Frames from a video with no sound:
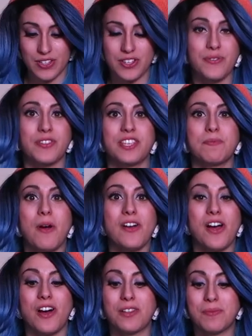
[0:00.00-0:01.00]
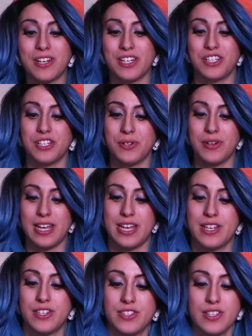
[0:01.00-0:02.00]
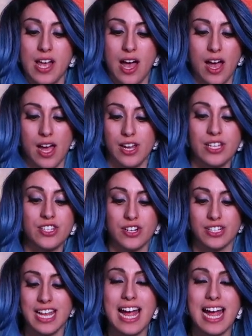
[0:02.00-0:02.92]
So for this part, all I'm gonna do is uh, start